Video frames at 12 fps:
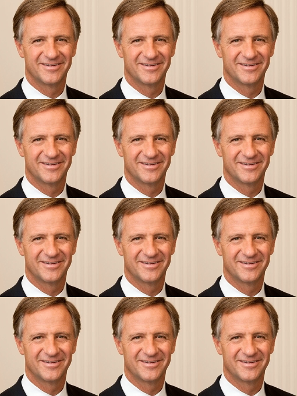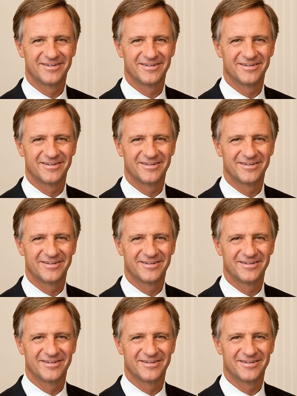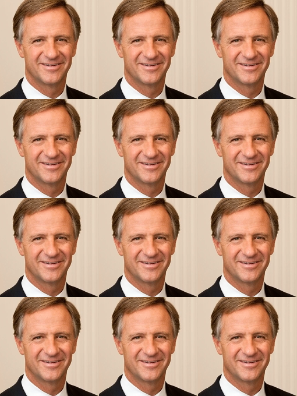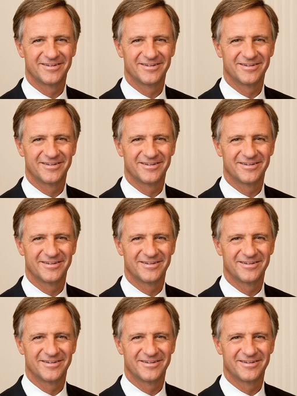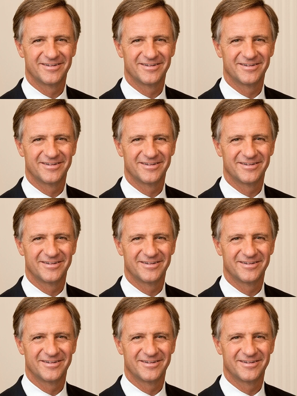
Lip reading: (no lip movement)